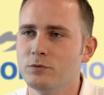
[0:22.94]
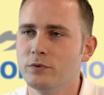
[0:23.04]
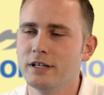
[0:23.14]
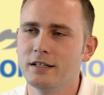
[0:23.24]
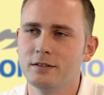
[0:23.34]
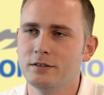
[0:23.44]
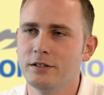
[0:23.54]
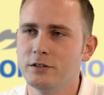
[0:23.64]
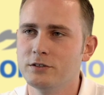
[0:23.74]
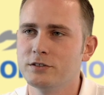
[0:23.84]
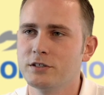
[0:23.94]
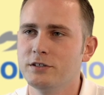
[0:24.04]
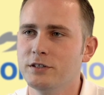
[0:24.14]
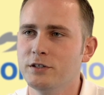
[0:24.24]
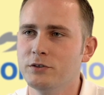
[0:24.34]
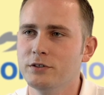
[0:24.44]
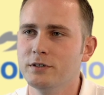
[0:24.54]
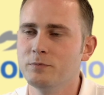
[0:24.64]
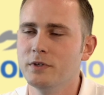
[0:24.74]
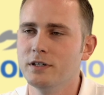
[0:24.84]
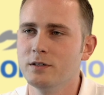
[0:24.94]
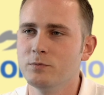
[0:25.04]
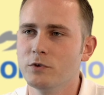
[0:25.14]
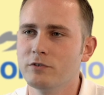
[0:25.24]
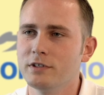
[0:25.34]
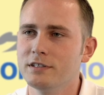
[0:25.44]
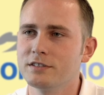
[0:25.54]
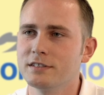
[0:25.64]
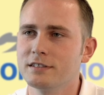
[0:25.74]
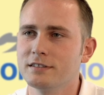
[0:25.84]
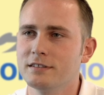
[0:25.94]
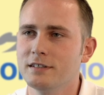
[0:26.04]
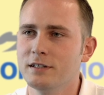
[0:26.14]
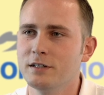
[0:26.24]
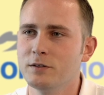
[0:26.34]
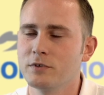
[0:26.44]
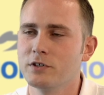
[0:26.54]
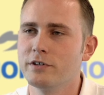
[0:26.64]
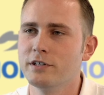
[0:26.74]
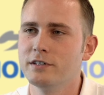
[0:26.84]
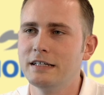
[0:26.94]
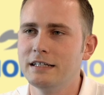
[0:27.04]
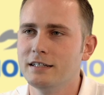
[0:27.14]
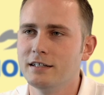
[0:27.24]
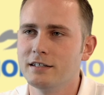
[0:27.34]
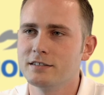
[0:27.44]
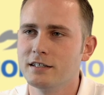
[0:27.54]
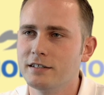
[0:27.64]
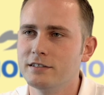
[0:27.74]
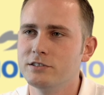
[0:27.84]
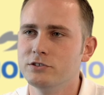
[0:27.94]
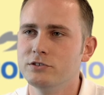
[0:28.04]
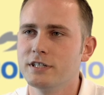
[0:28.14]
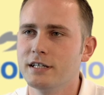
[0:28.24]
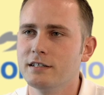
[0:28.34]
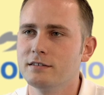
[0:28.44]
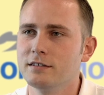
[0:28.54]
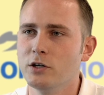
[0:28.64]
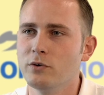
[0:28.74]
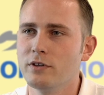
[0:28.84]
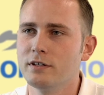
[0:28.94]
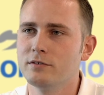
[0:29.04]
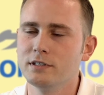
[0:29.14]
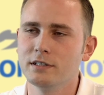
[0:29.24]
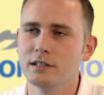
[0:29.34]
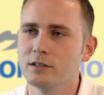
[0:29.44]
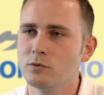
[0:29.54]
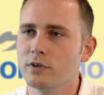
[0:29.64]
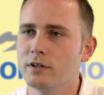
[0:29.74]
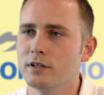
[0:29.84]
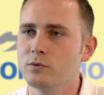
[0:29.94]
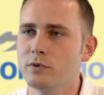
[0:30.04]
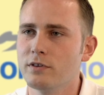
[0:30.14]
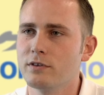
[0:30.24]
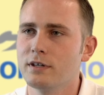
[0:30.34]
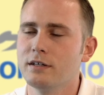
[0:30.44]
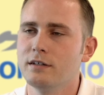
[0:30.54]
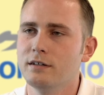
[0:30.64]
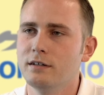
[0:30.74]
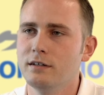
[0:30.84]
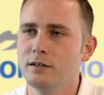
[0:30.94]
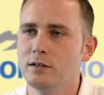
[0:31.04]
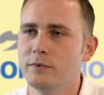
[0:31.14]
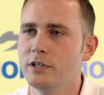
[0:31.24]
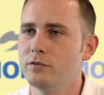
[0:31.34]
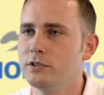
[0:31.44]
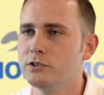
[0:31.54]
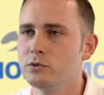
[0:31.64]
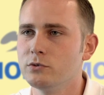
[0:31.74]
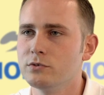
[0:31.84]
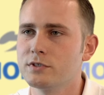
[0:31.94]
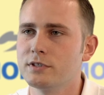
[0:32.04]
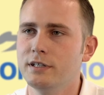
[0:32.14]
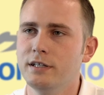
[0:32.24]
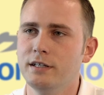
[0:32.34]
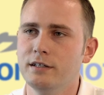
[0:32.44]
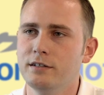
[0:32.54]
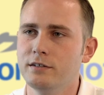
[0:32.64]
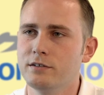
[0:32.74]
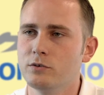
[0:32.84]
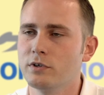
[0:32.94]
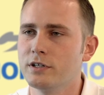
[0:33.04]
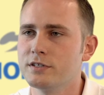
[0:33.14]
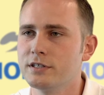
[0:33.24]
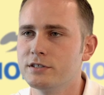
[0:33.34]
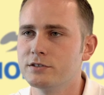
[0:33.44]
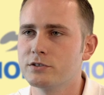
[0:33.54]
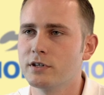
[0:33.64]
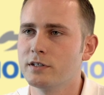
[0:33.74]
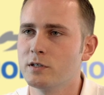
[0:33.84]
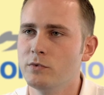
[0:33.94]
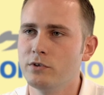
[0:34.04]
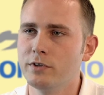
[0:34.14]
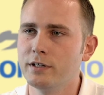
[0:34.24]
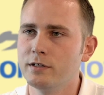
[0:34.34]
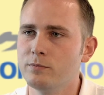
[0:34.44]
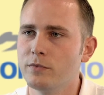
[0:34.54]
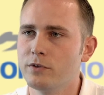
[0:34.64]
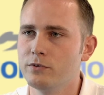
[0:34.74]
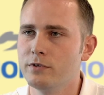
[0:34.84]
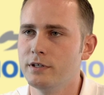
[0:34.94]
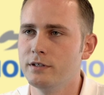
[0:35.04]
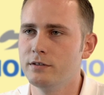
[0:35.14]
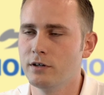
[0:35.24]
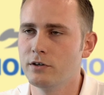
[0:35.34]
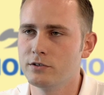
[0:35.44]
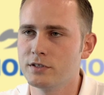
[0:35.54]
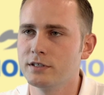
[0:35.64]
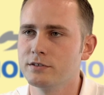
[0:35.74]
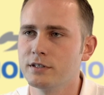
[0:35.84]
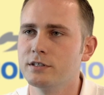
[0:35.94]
when that, just turned into a more realistic career, I decided to choose that and go with it. I really like working with individuals and organizations throughout the community through the auto sales